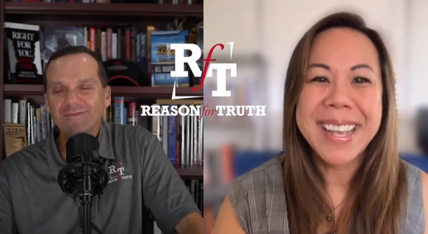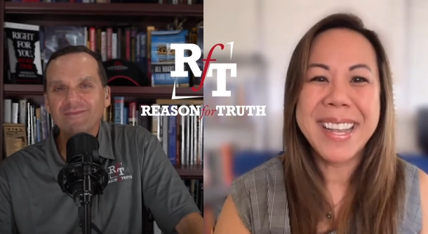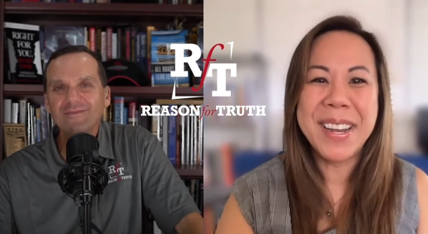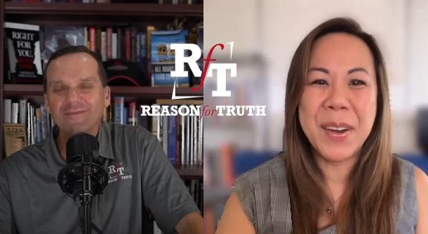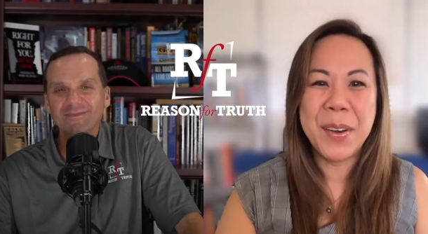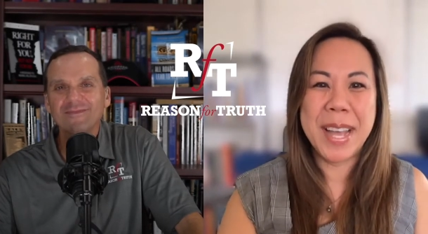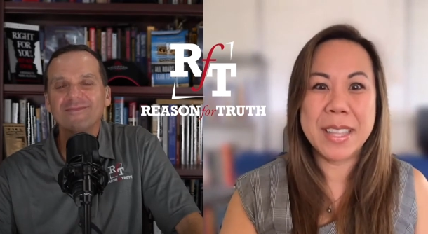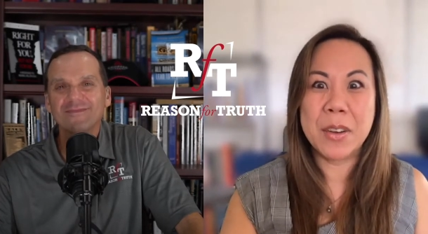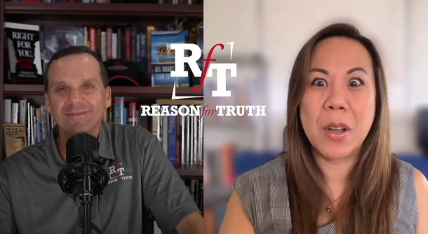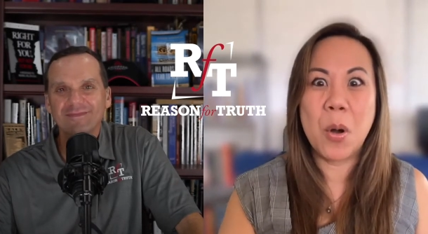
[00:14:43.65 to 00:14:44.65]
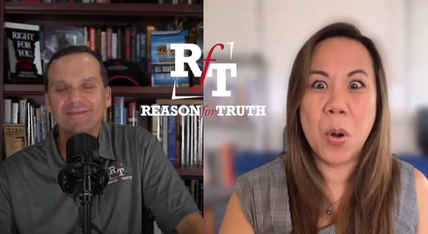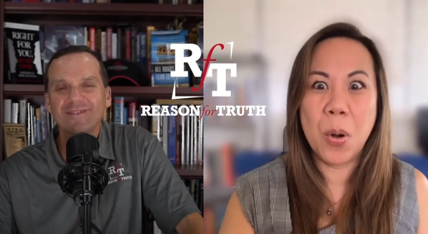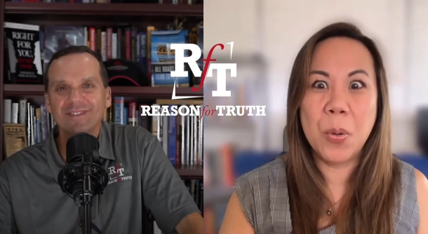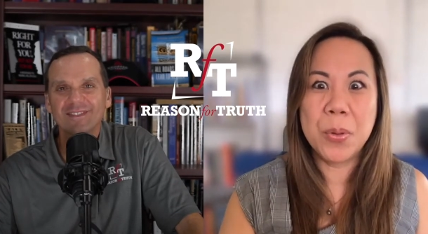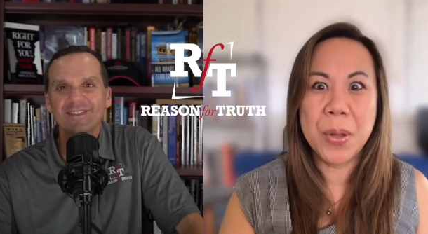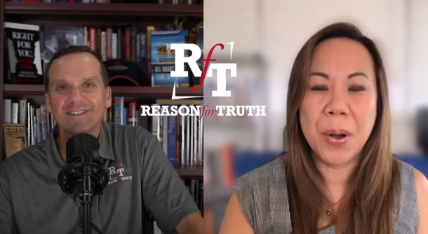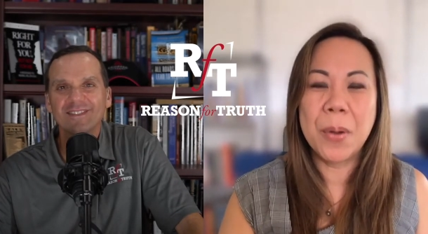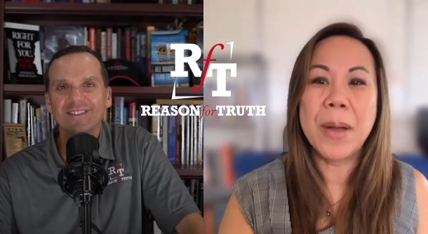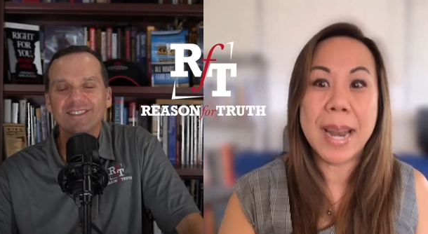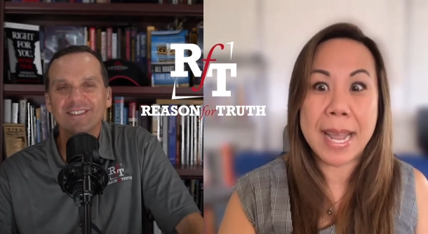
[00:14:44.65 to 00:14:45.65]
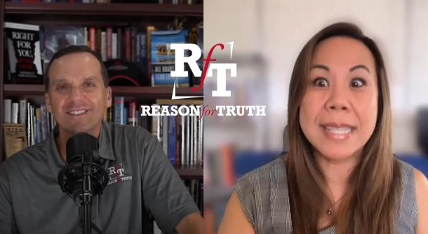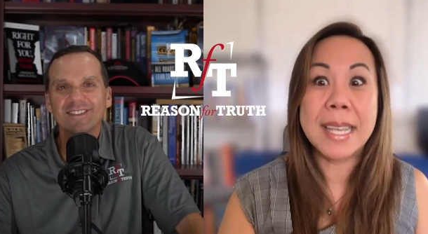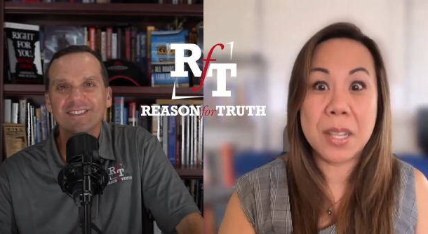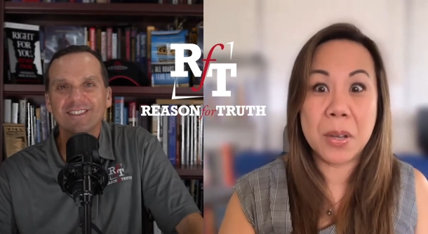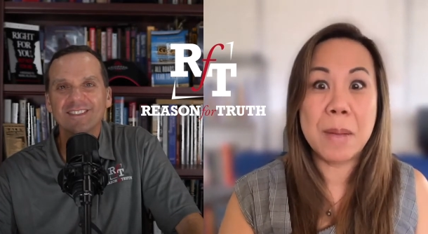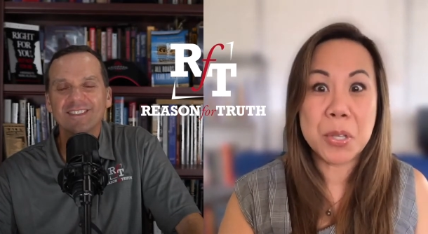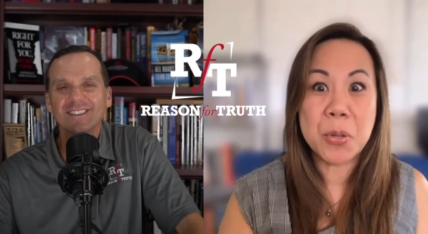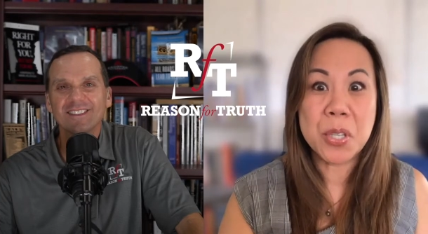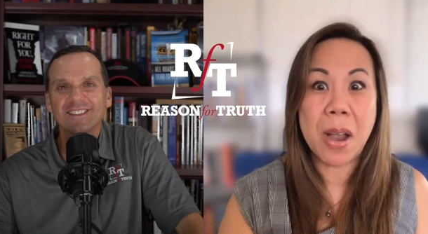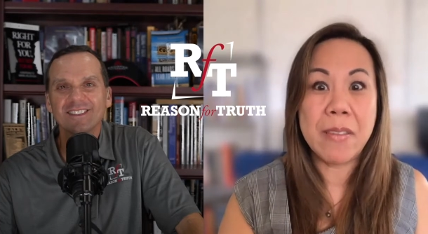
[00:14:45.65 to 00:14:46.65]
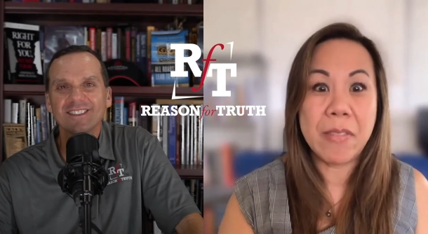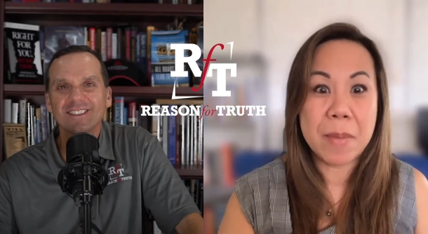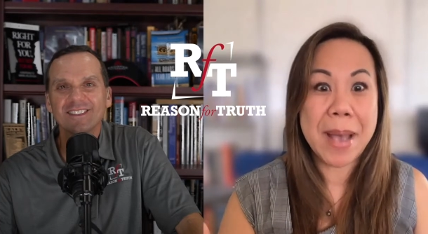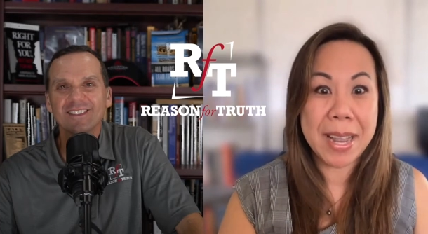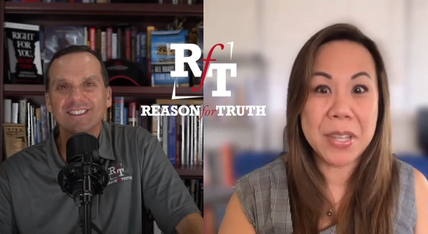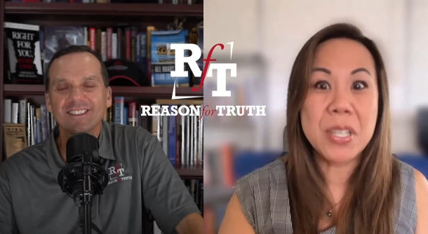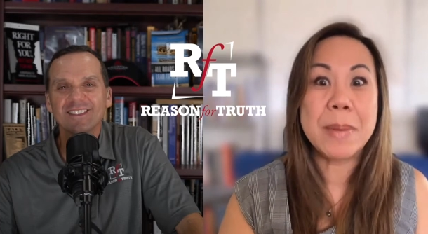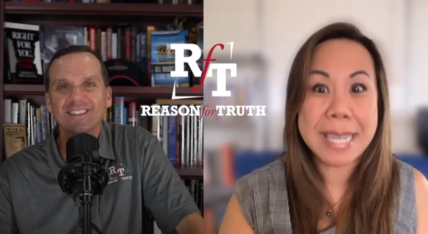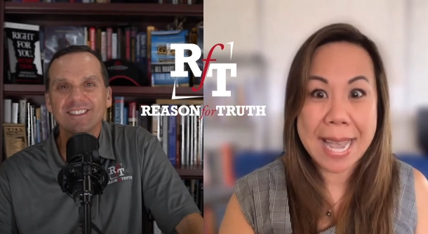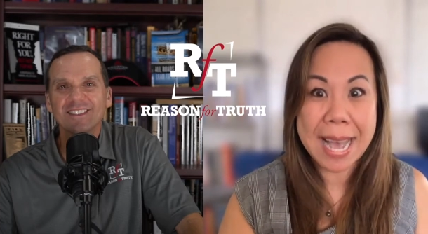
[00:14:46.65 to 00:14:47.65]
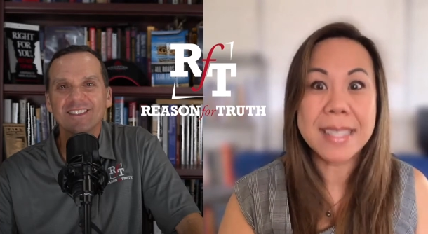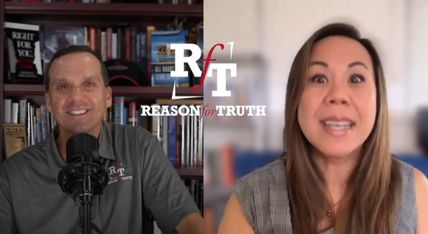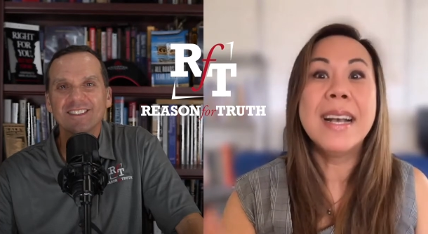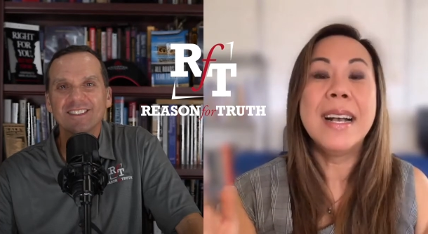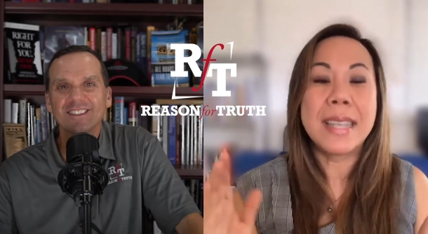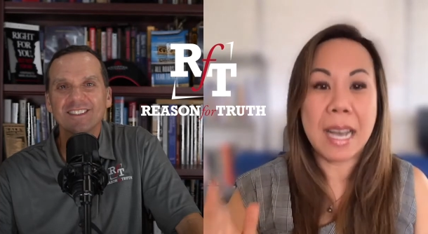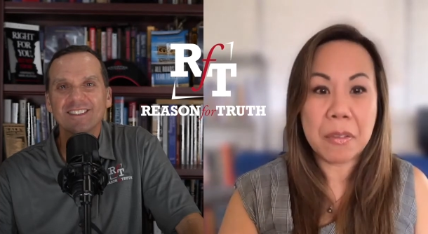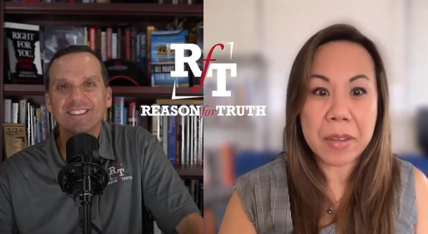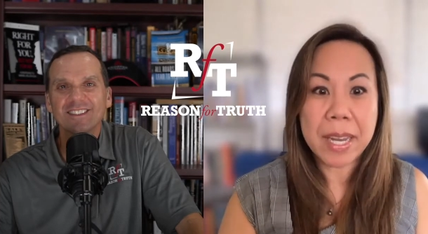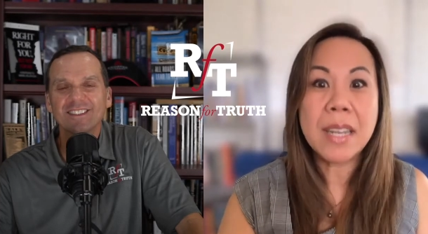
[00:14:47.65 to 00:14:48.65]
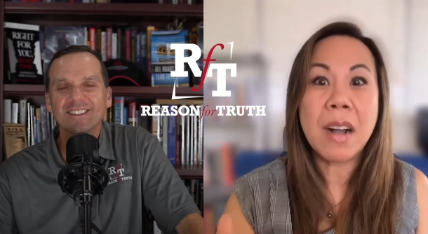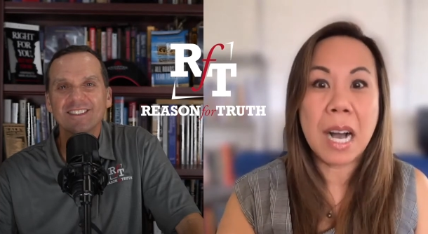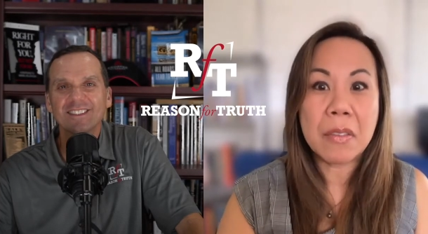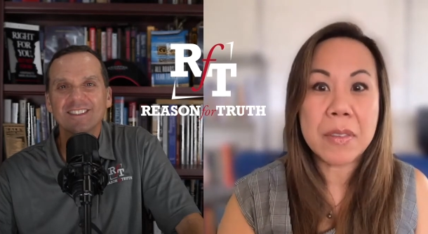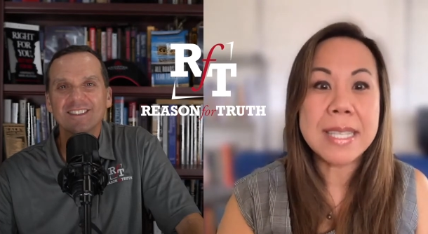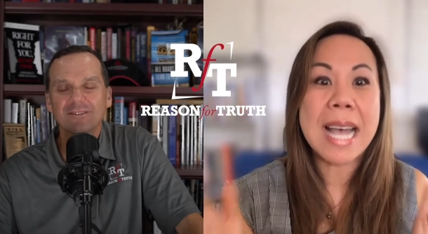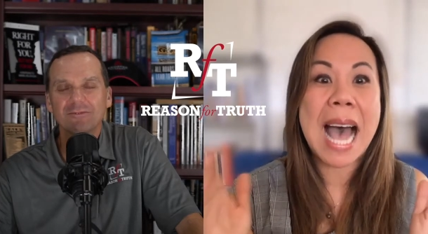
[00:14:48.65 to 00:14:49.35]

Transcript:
Speaker 1: You know, like they're like, "Oh no," right? And I said, "No, I'm so sorry for the bad news, but yes, caffeine coffee is the